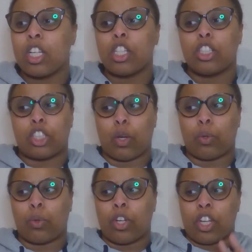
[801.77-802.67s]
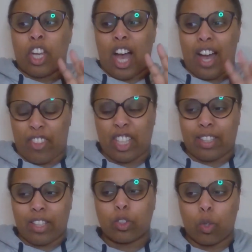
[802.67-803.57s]
So I think
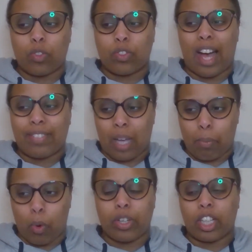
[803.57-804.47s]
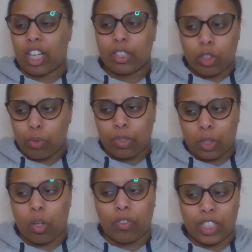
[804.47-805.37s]
they're sort of at that point, and I assumed
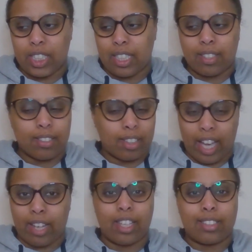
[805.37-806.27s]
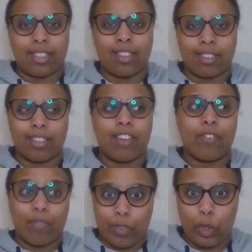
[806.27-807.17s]
as well, obviously again, it's another
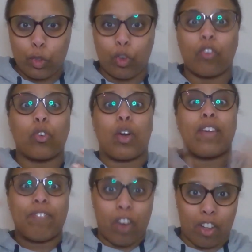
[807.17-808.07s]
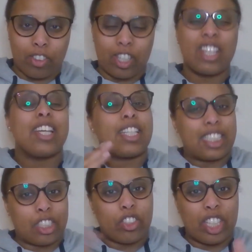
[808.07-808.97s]
funeral for a father,
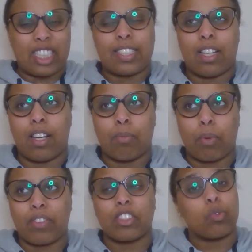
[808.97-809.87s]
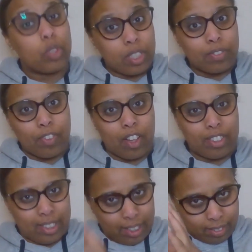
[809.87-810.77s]
considering it's her brother's real
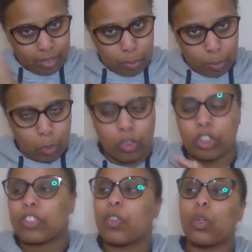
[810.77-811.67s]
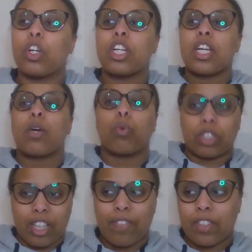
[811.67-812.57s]
father that the memorial's for,
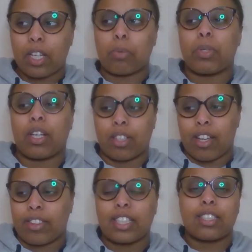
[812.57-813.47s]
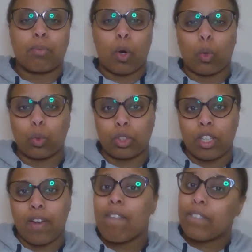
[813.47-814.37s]
would definitely be unearthing some old
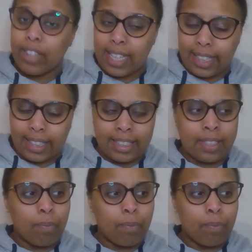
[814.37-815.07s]
feelings.